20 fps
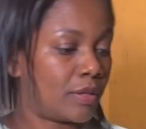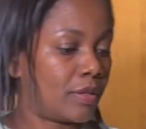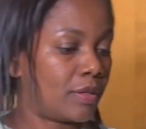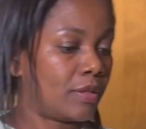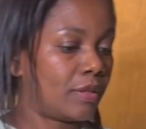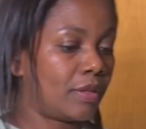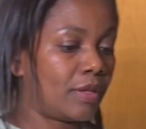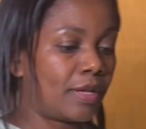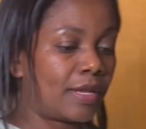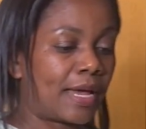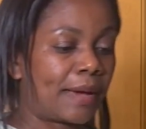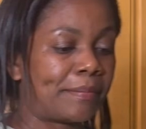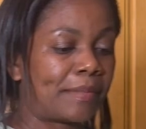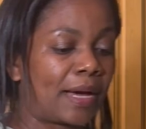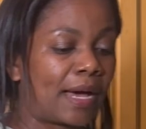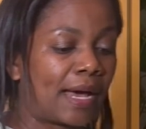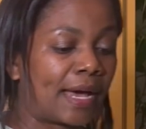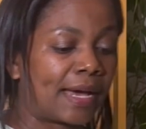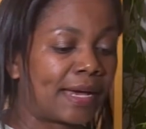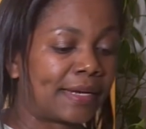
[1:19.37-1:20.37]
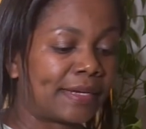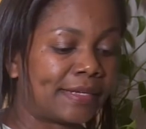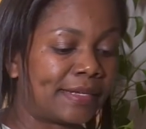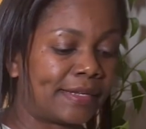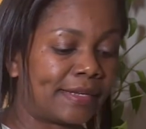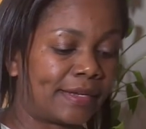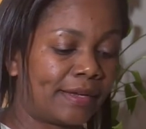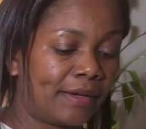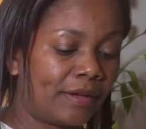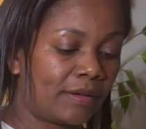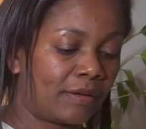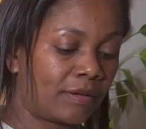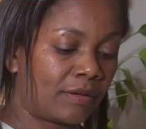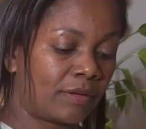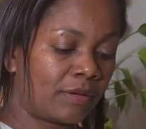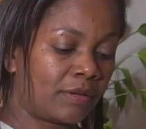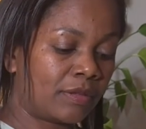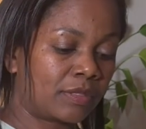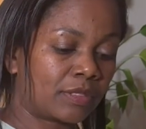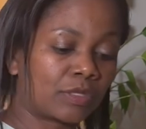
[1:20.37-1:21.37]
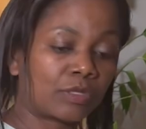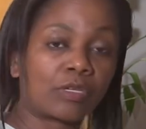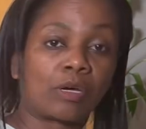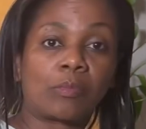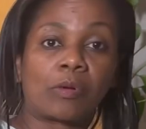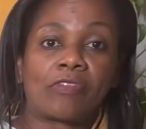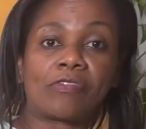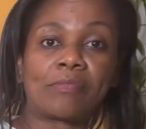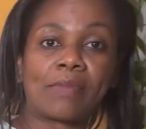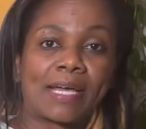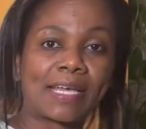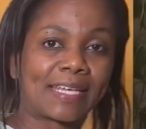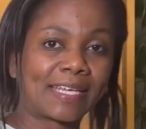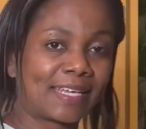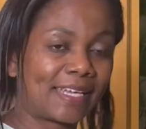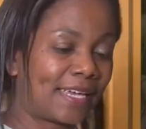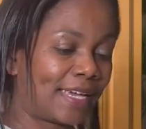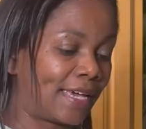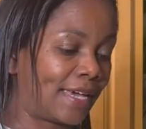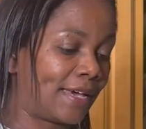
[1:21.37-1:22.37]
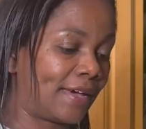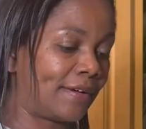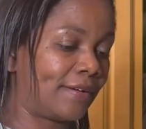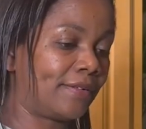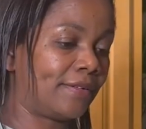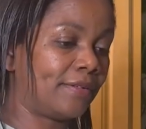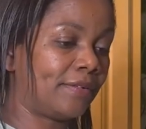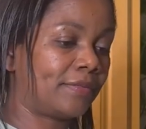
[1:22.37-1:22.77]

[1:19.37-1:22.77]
Then I'm adding some of my kale.